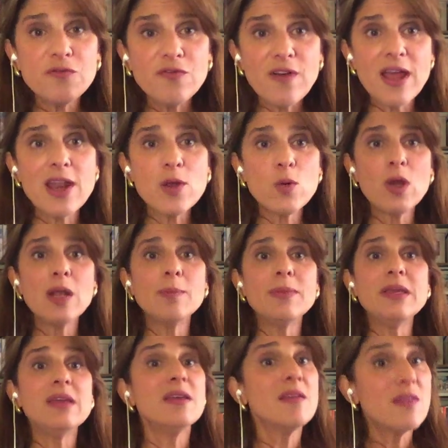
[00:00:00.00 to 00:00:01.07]
very well
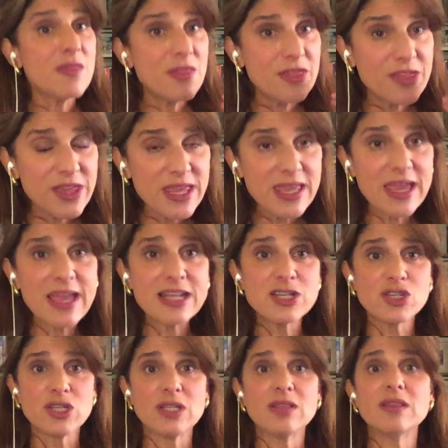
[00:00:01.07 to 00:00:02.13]
be the
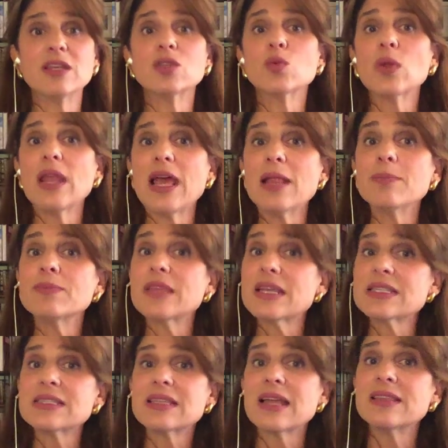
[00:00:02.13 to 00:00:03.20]
engine that will help
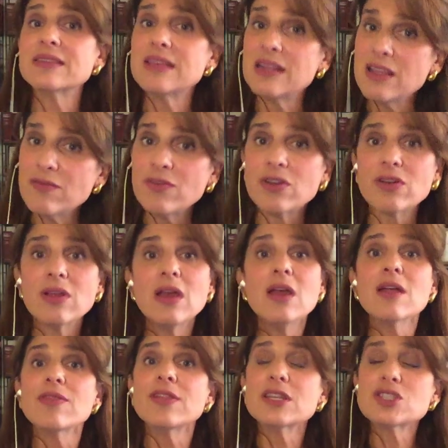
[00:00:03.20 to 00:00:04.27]
test and deliver
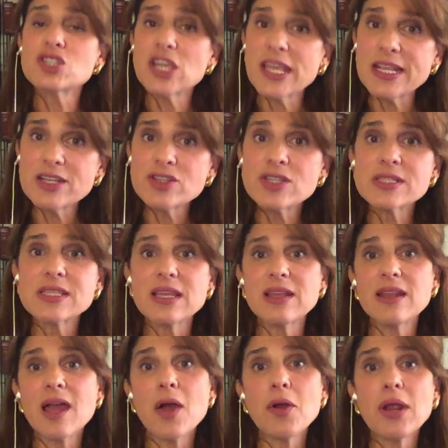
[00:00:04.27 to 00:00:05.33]
the changes in
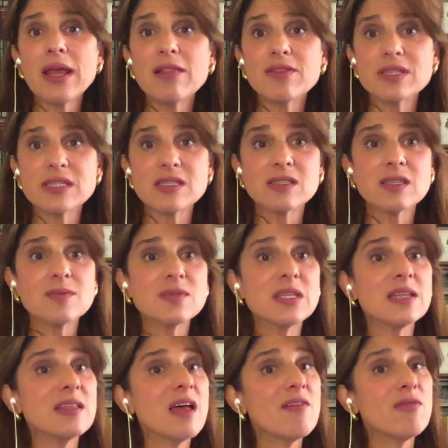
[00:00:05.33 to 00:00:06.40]
our health systems
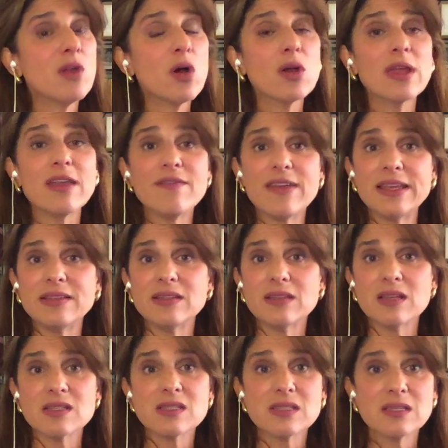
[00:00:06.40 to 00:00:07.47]
that have long evaded
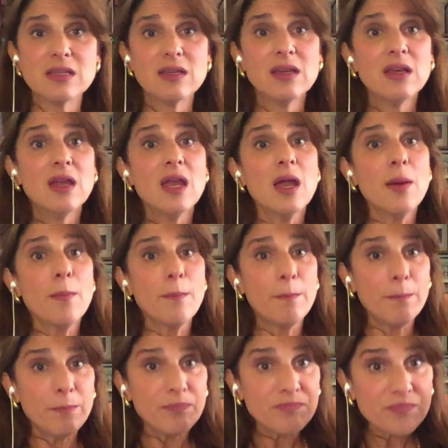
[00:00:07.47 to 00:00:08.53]
us,
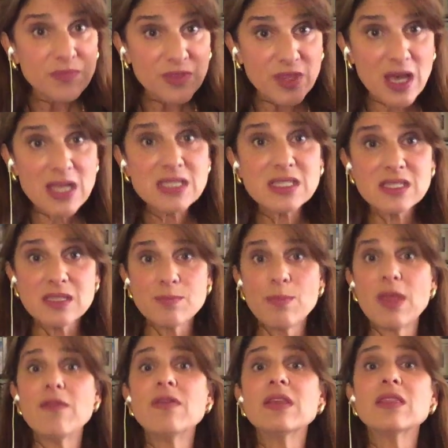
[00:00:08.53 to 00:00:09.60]
thus
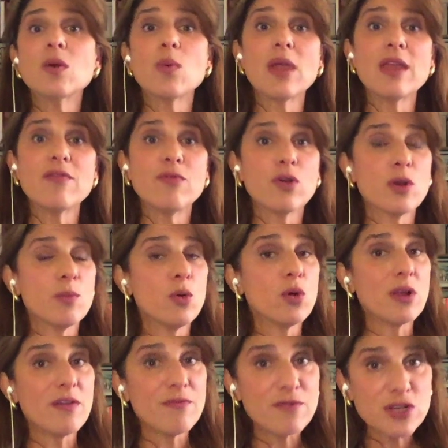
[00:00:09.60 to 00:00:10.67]
paving the way for a more
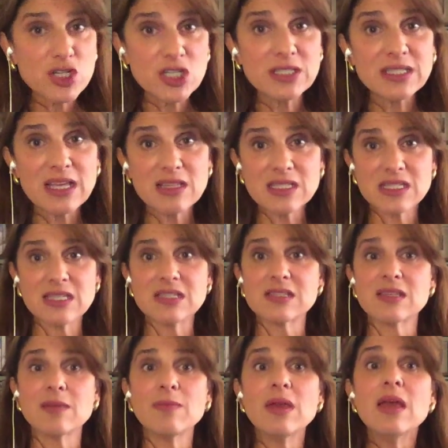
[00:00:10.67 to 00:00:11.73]
efficient health
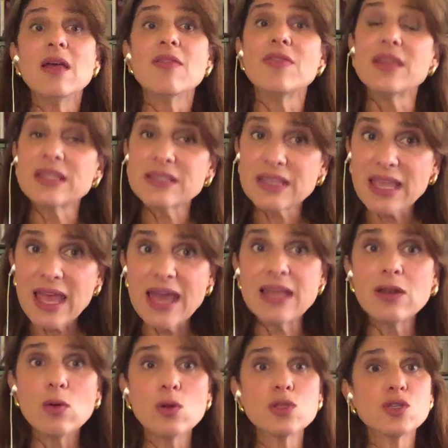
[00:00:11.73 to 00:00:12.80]
system that can
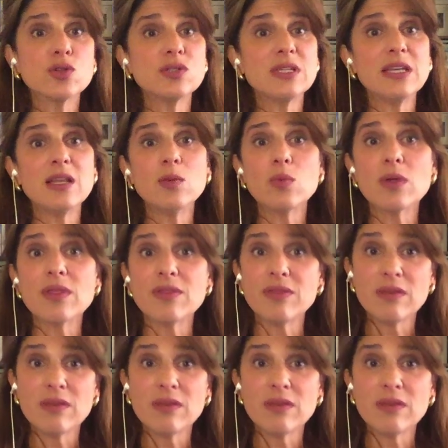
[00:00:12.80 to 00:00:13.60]
also deal with